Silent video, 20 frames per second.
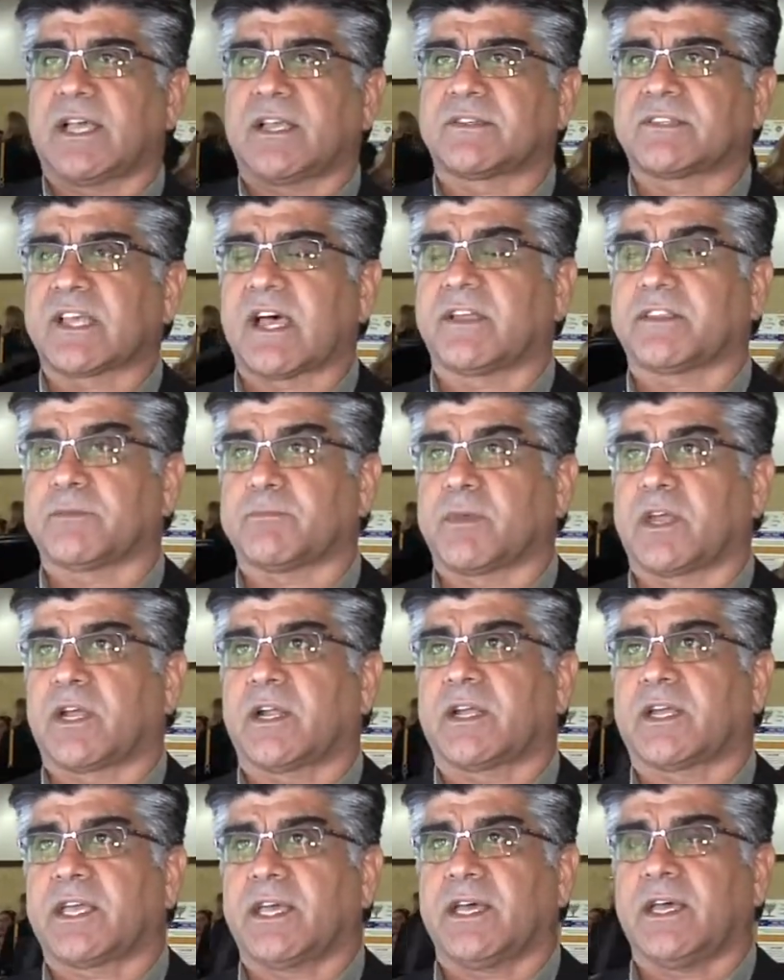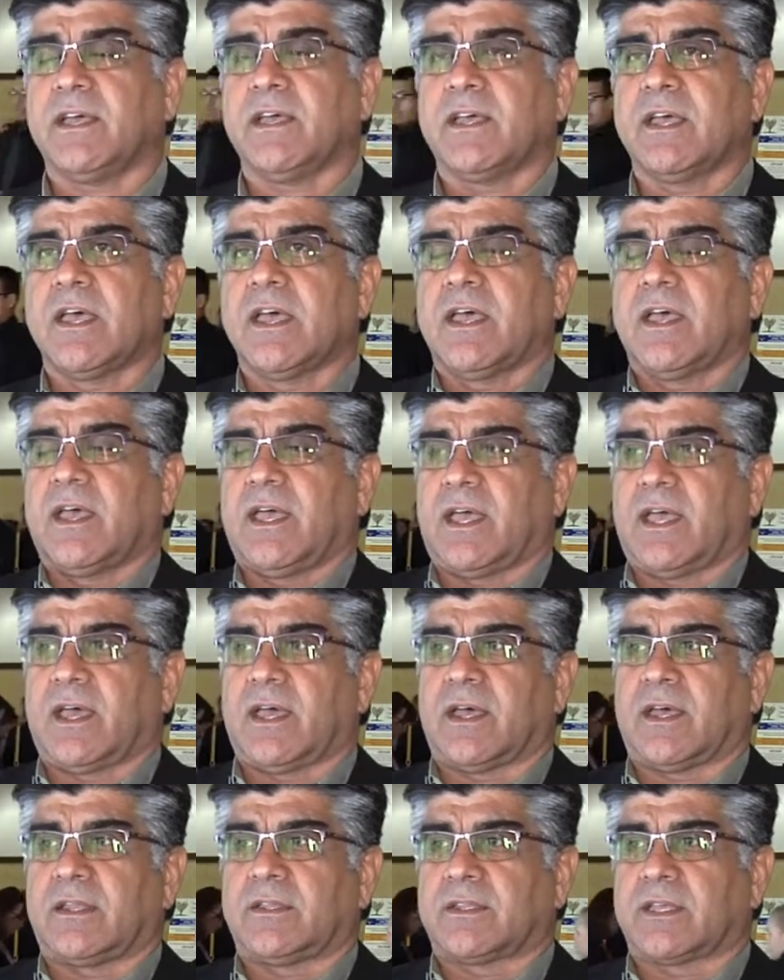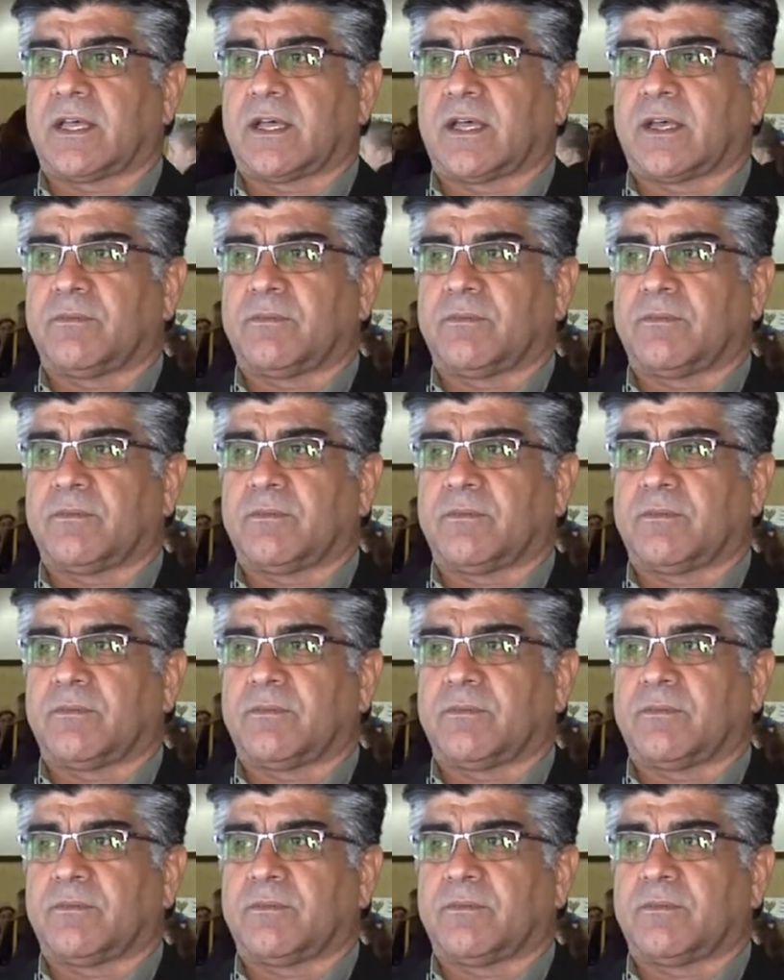and South America. And